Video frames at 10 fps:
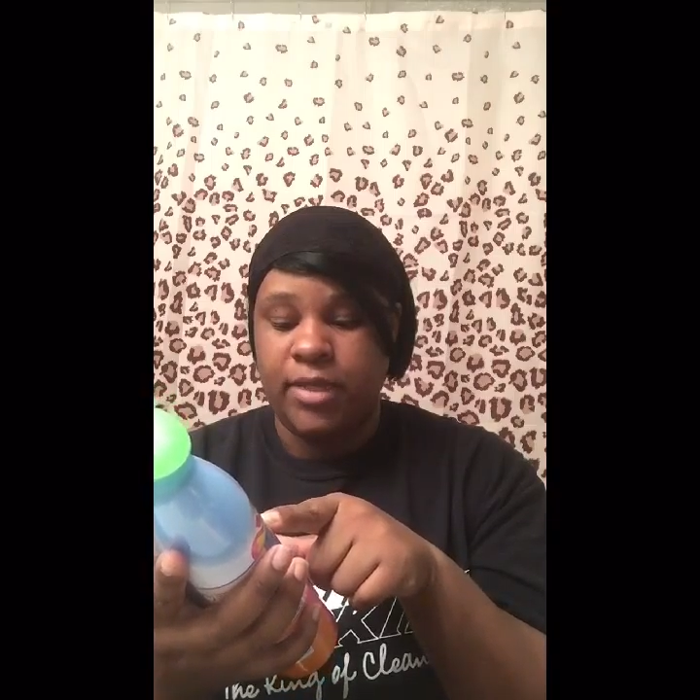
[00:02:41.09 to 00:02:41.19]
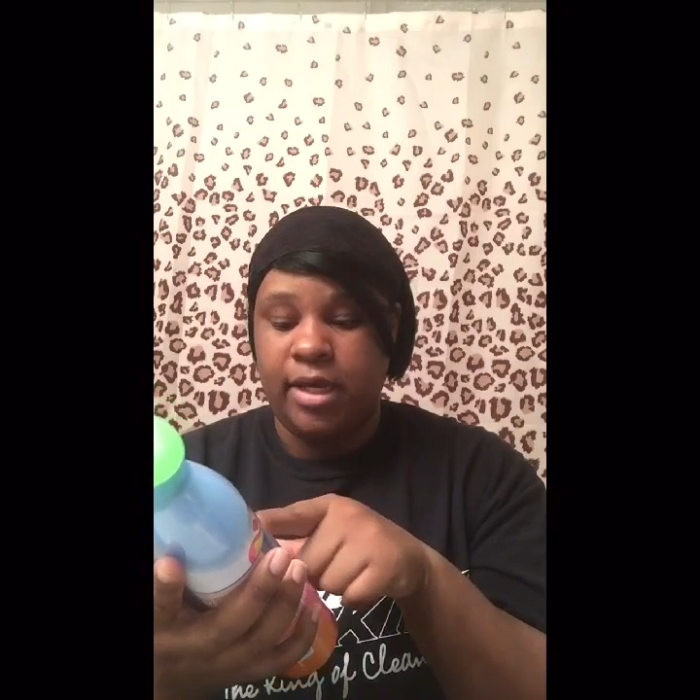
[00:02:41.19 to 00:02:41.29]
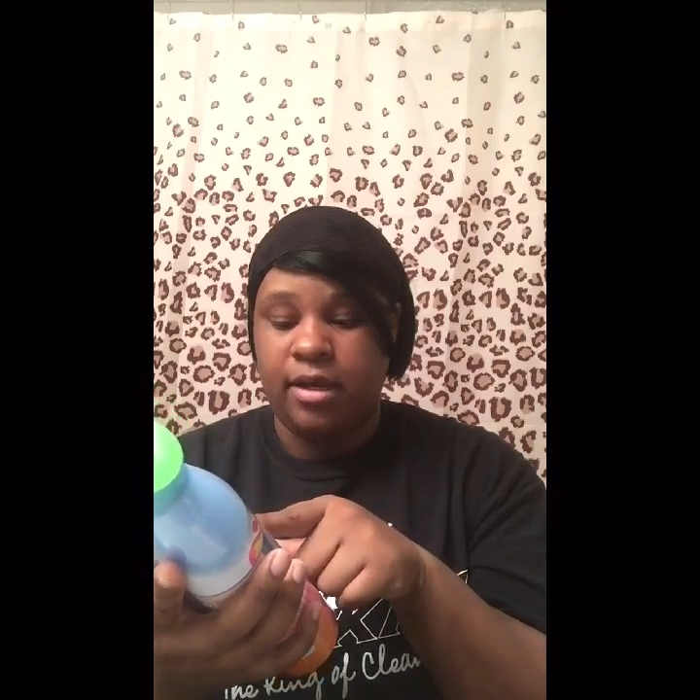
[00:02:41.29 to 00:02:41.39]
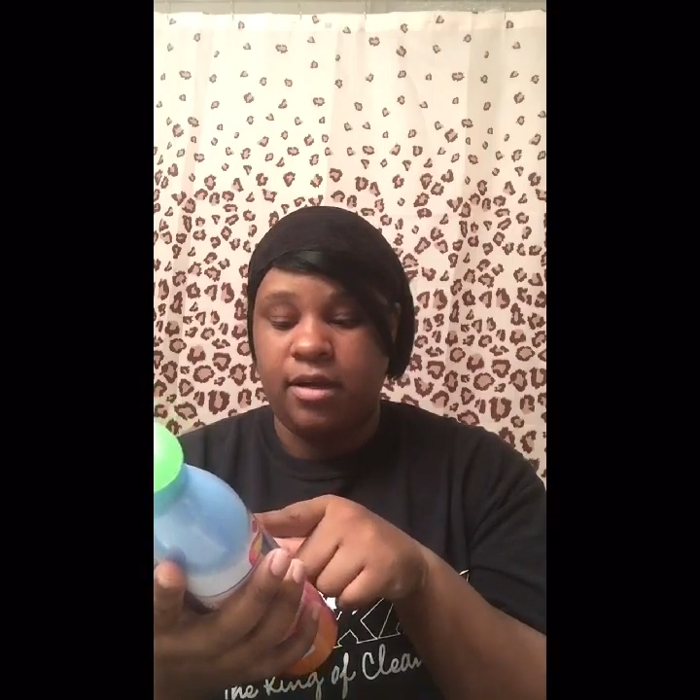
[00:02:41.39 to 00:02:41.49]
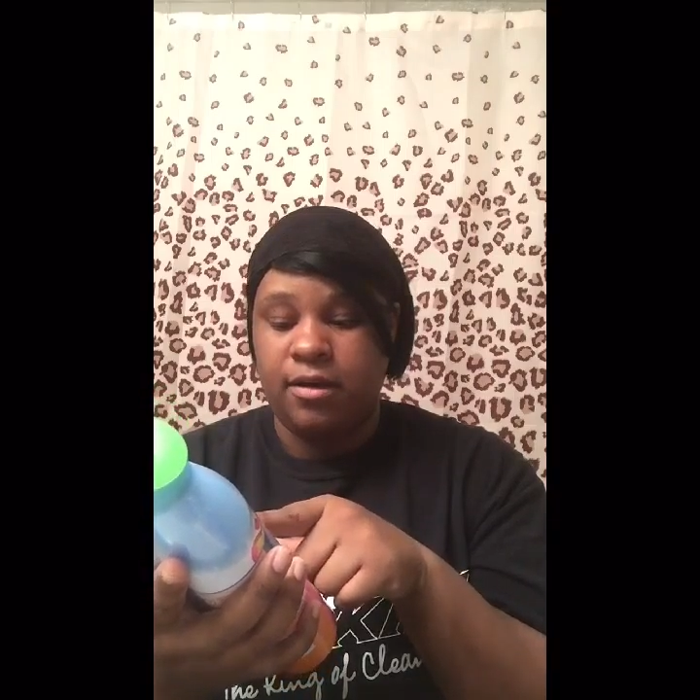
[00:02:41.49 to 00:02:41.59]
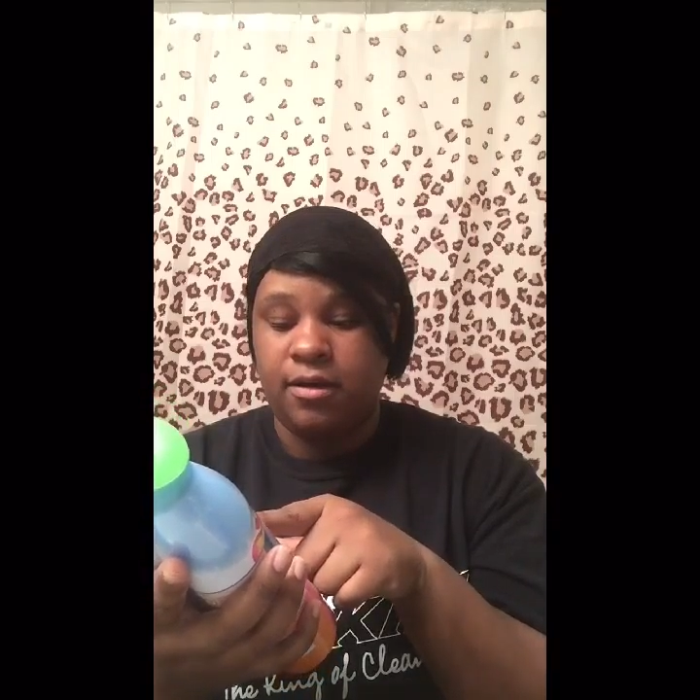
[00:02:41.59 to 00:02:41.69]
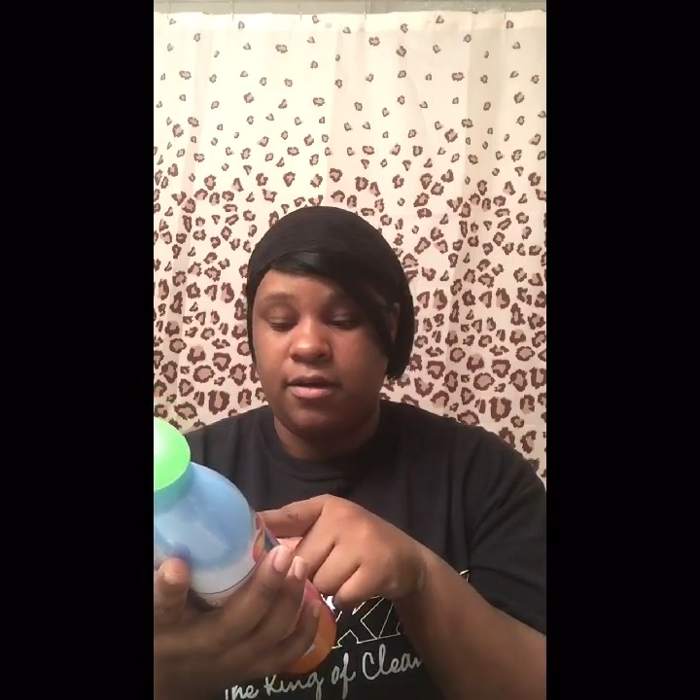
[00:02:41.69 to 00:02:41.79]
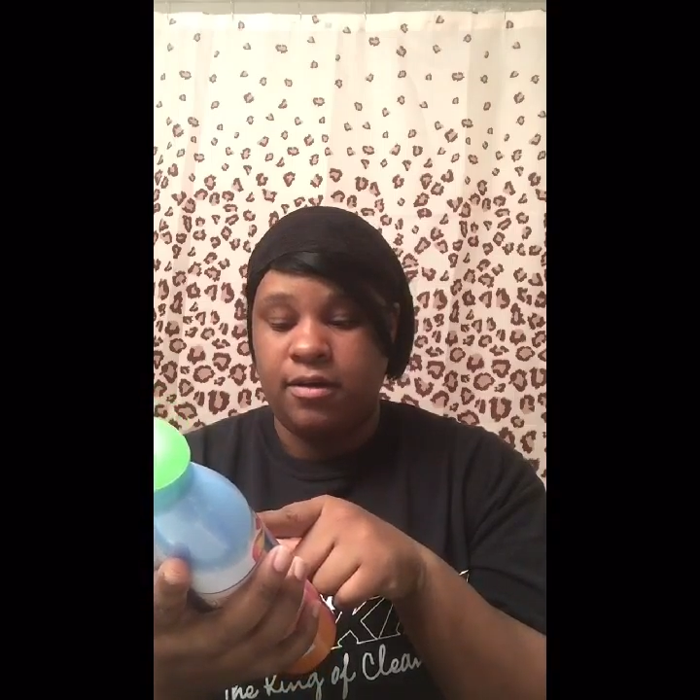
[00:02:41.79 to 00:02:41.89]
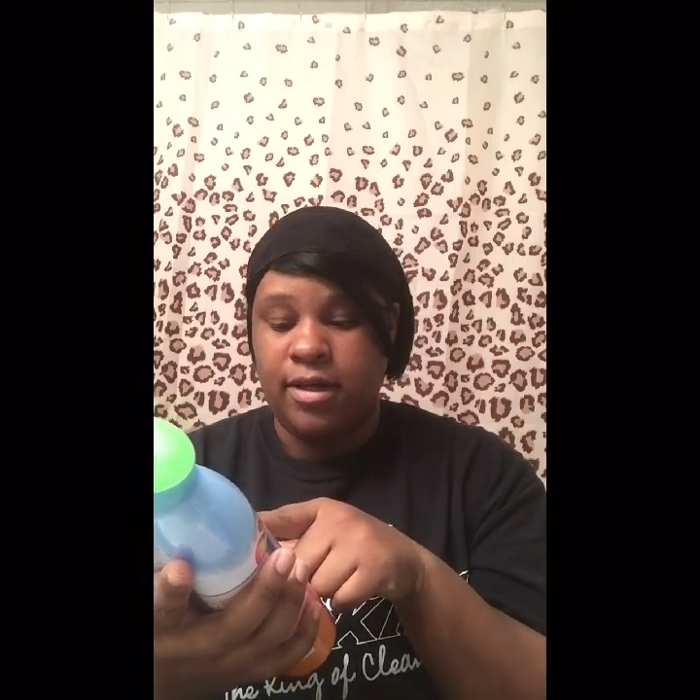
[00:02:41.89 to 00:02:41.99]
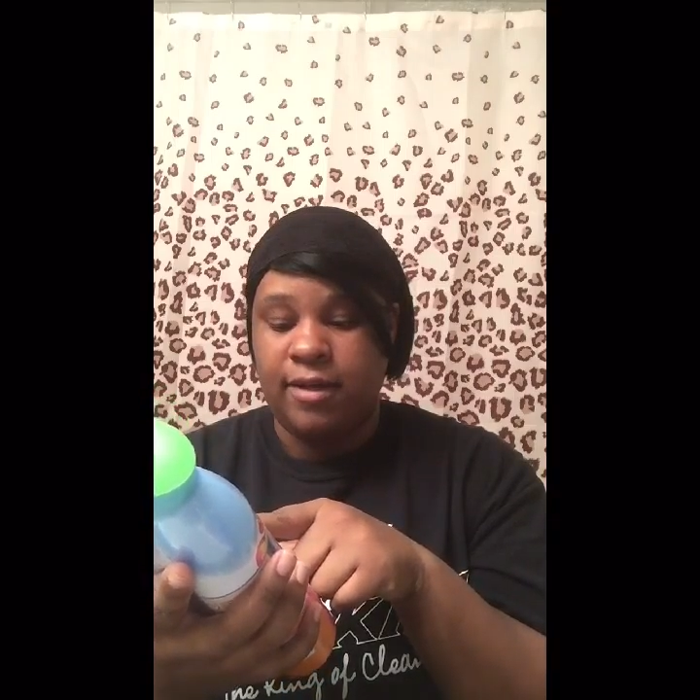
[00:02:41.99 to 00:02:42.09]

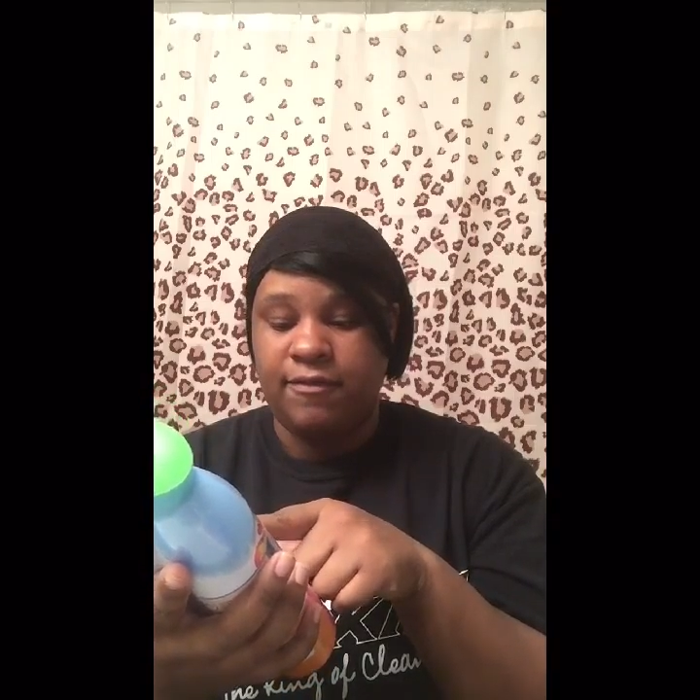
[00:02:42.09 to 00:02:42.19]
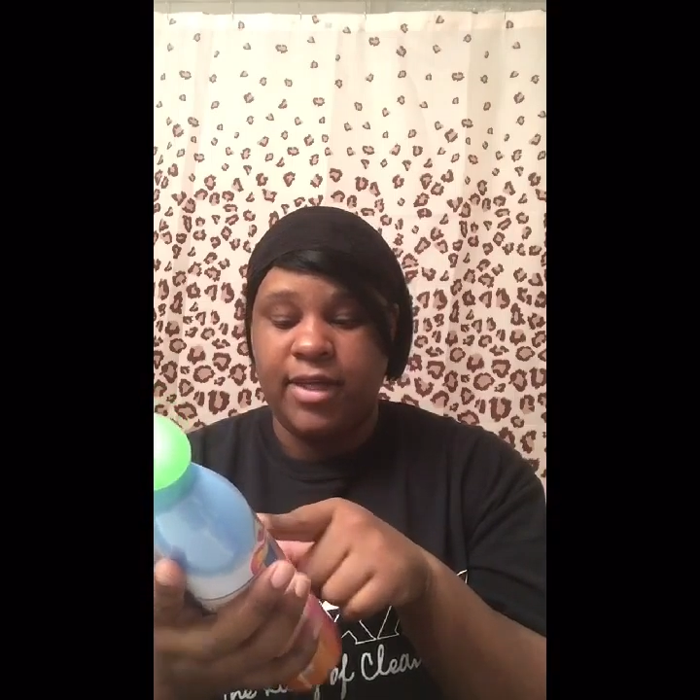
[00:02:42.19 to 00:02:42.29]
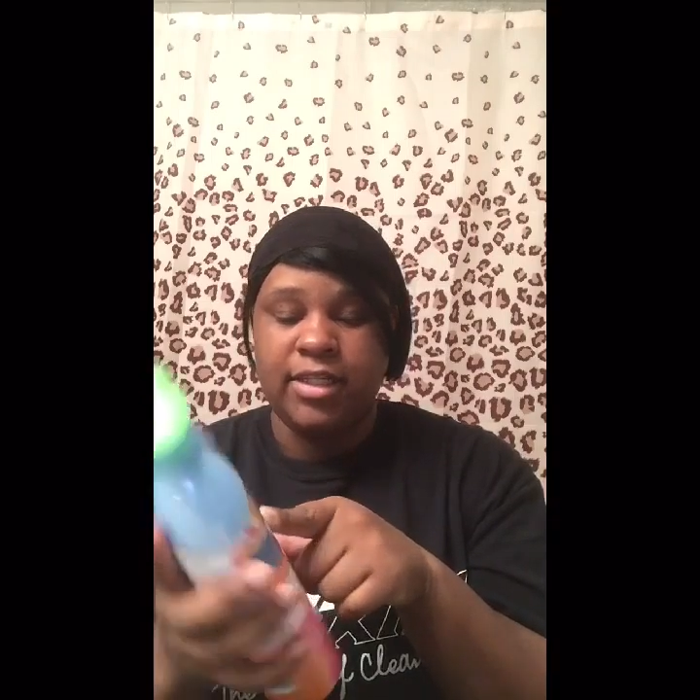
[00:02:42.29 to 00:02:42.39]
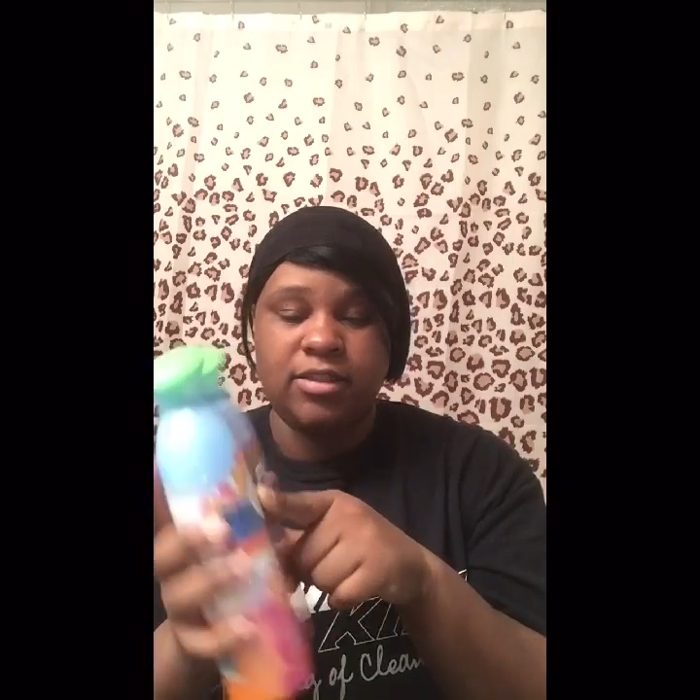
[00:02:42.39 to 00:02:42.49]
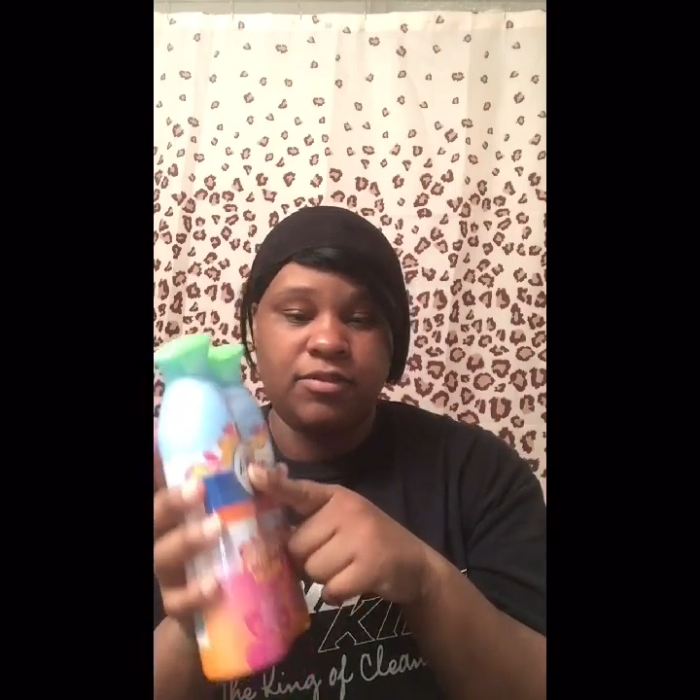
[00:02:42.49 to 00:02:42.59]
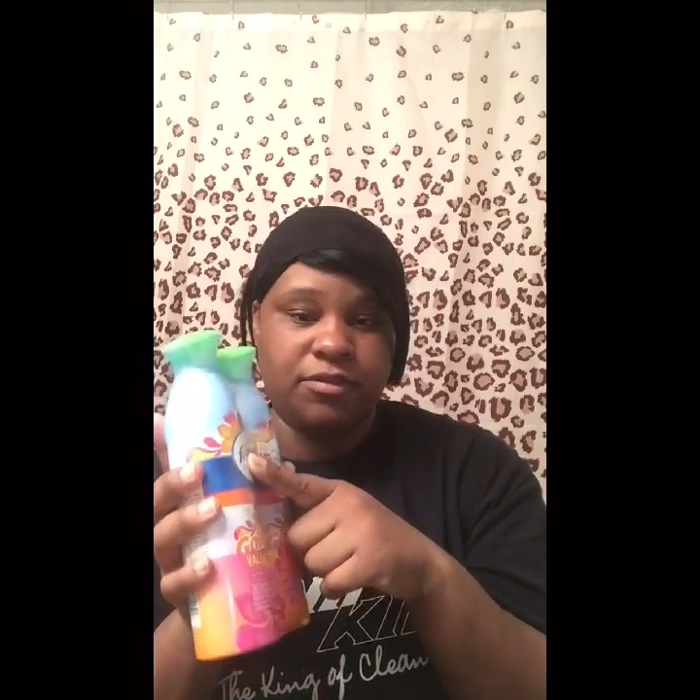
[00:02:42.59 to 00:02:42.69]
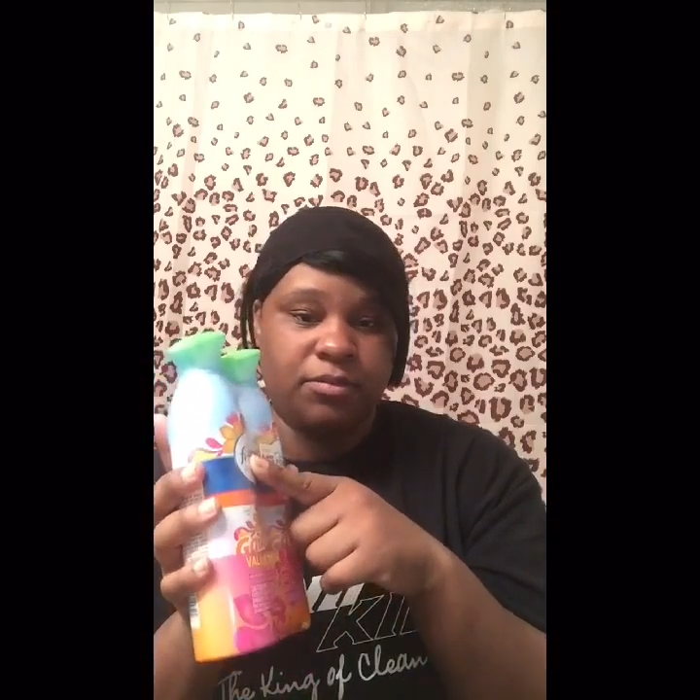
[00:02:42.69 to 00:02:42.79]
air effects,